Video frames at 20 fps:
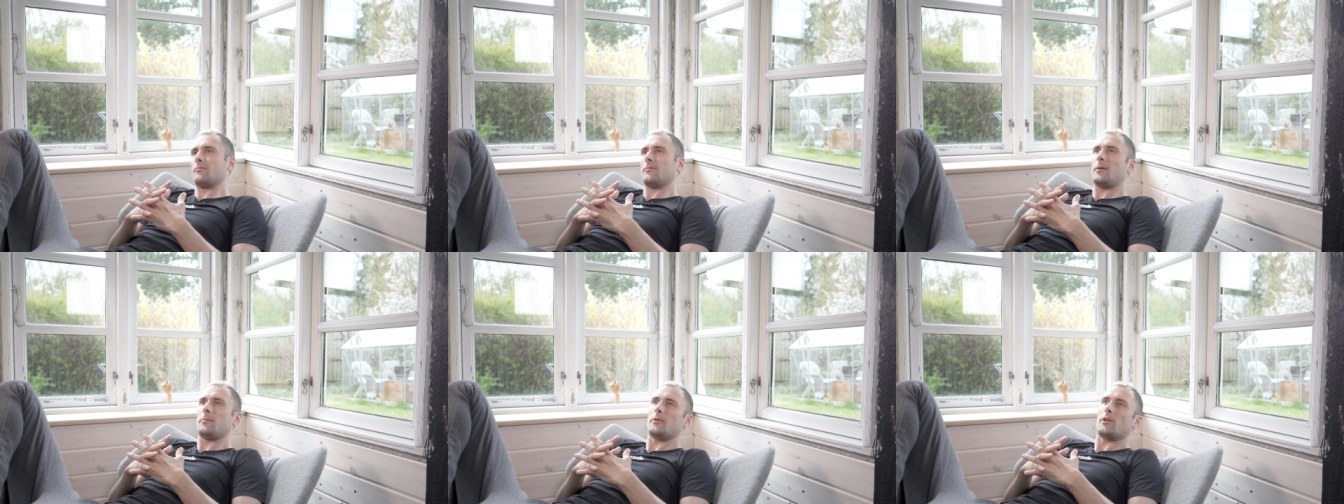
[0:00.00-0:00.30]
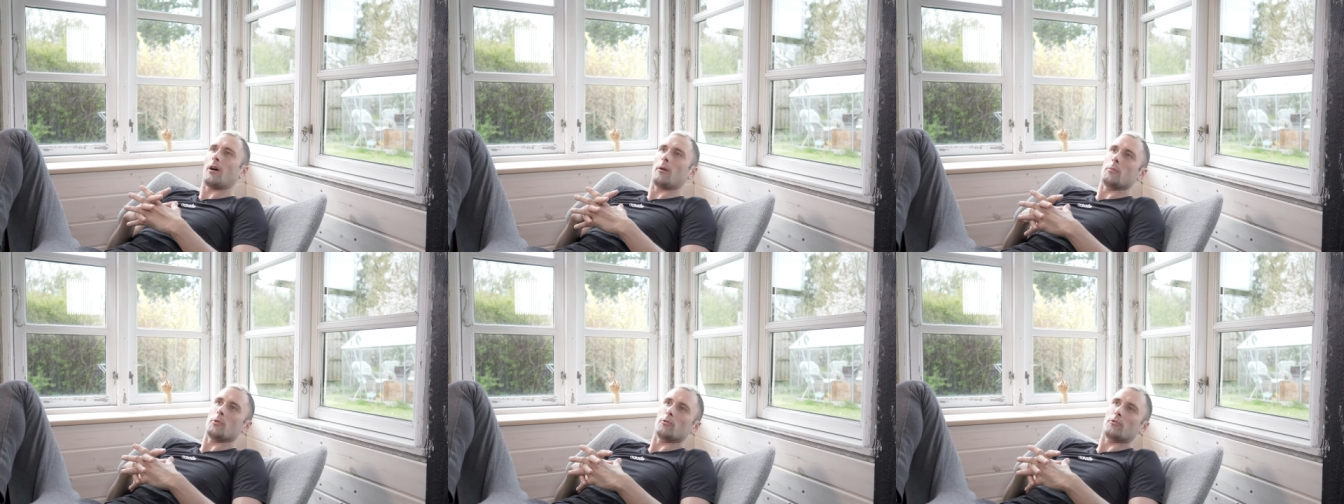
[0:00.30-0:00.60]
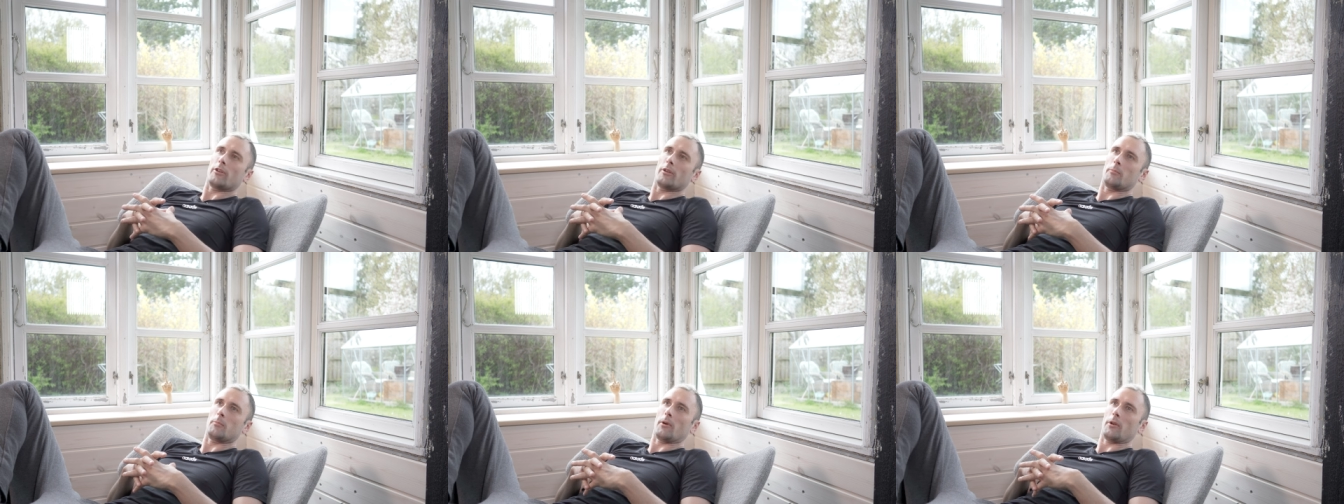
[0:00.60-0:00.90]
maybe not
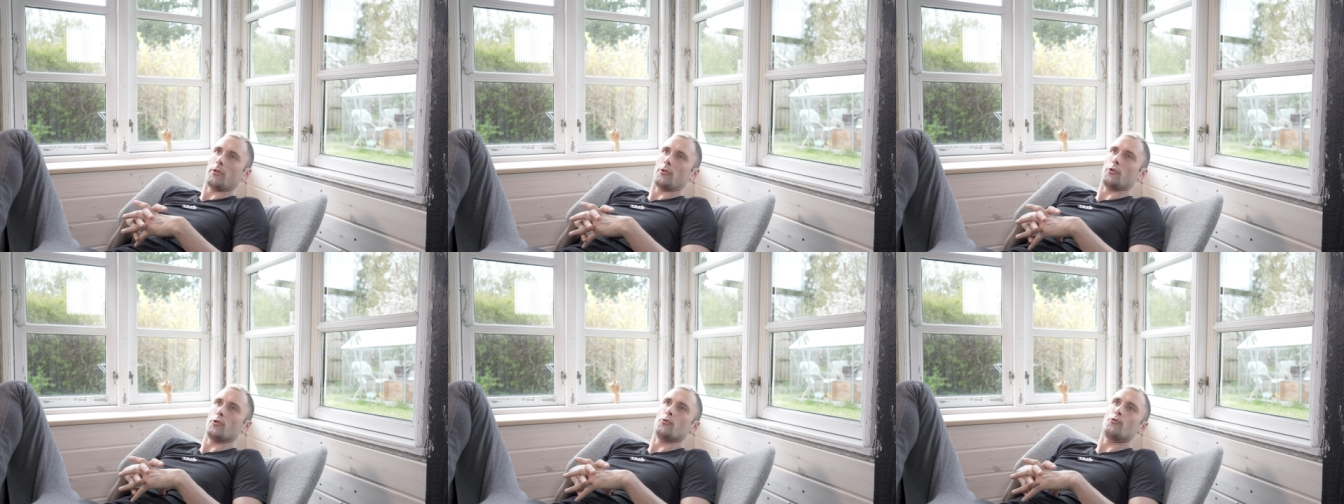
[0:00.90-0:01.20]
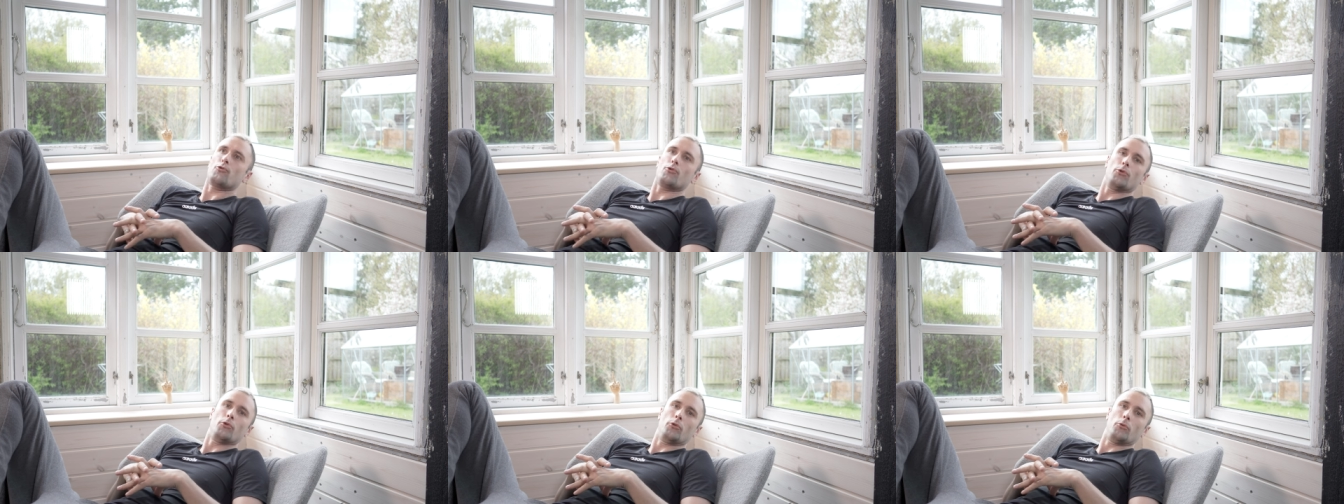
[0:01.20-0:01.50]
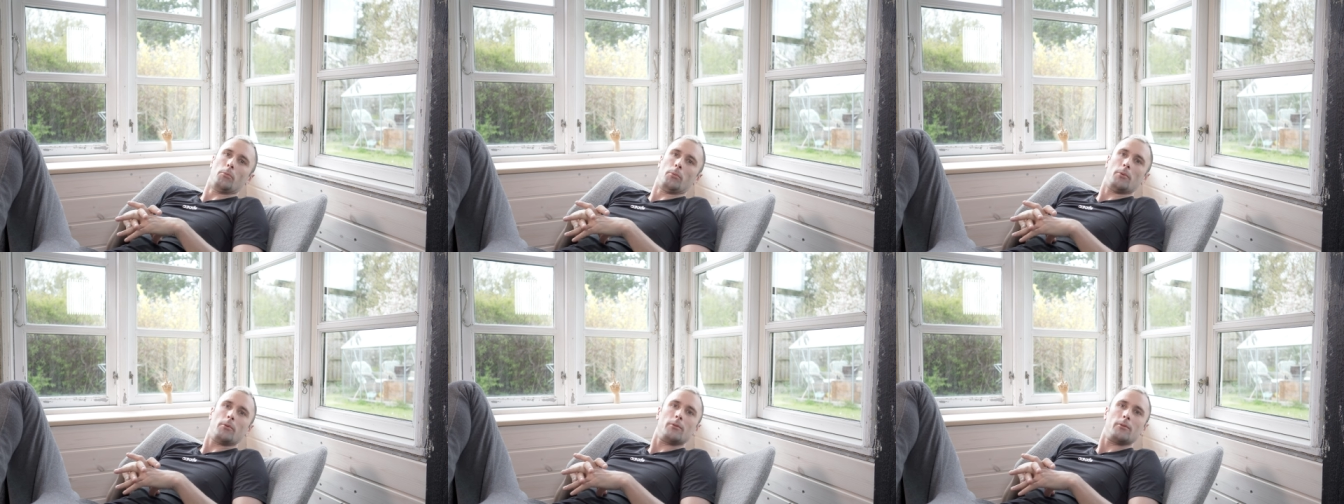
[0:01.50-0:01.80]
music, but
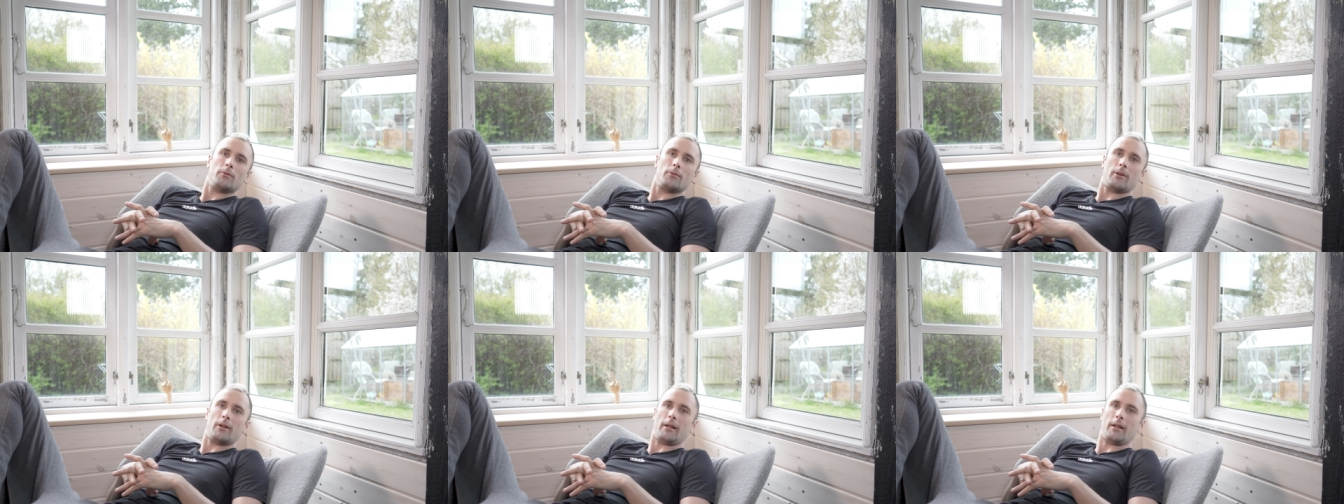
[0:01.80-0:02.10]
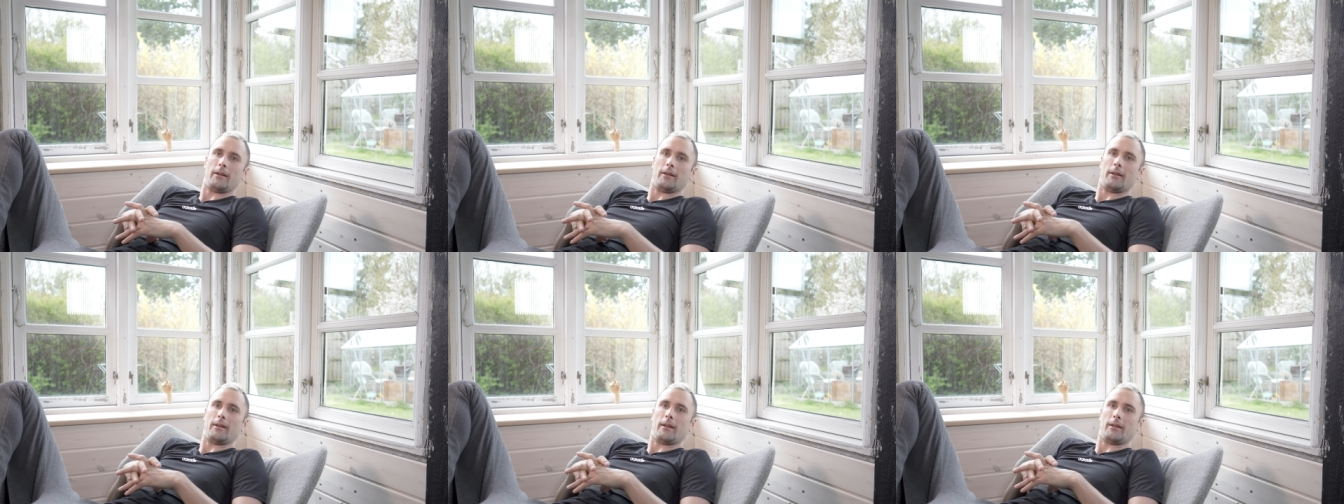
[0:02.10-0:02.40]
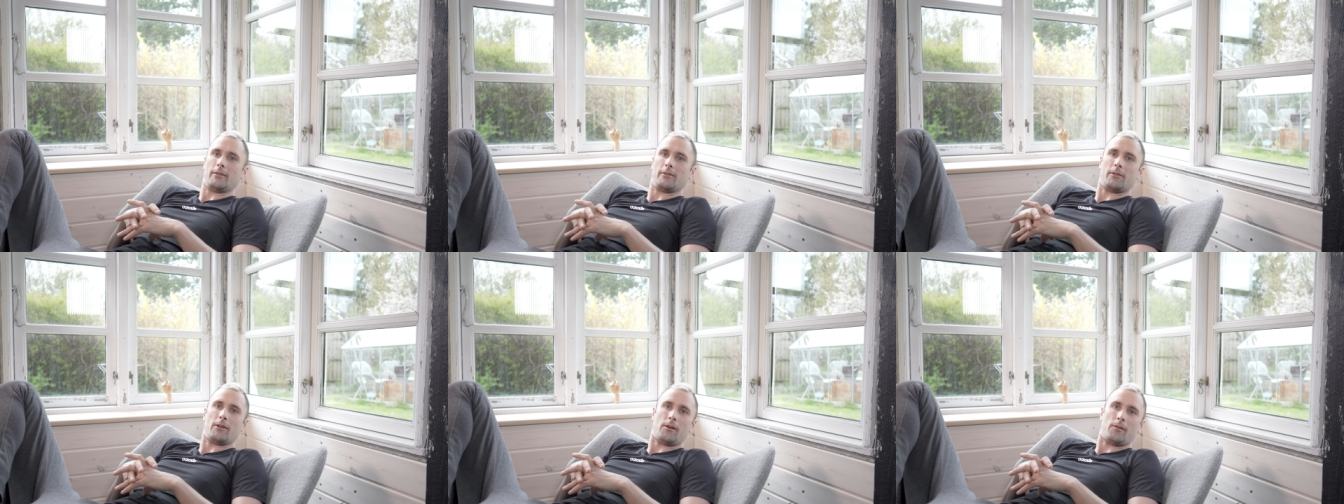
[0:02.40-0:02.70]
YouTube and,
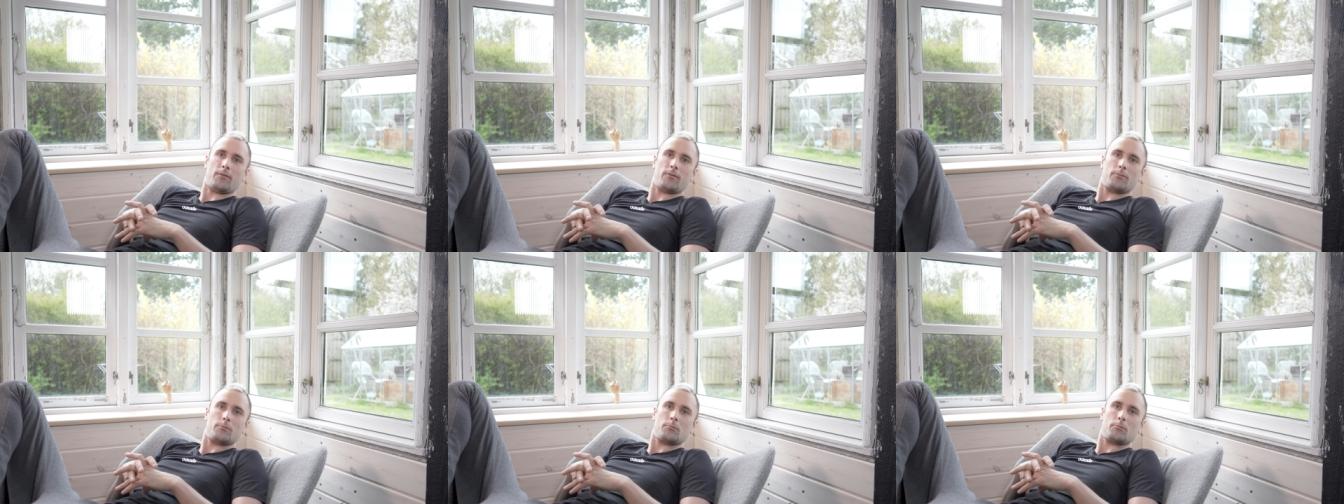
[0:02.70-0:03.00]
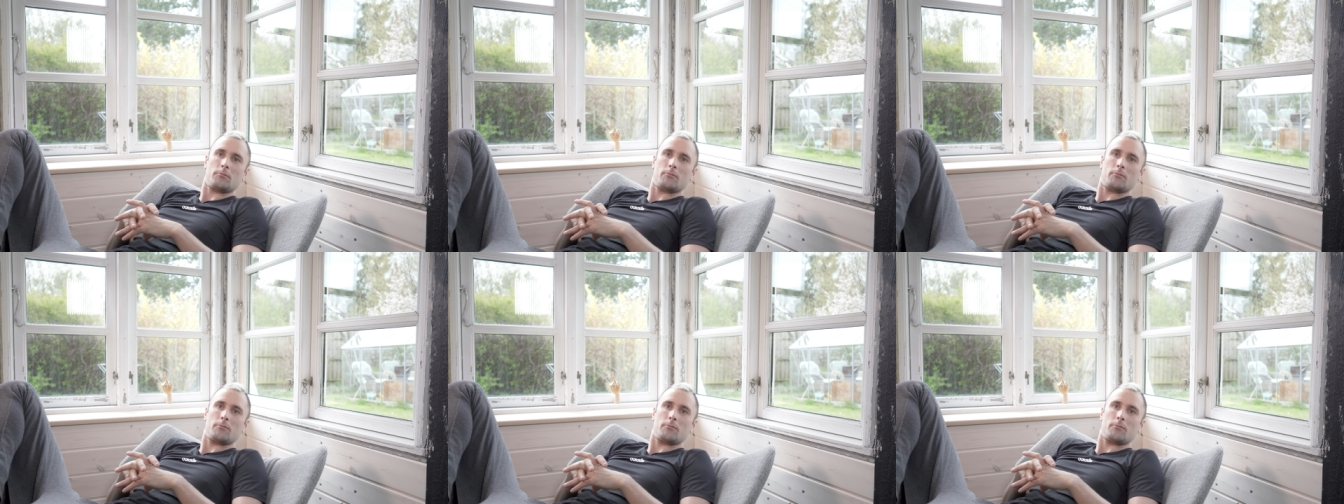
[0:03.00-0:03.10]
and stuff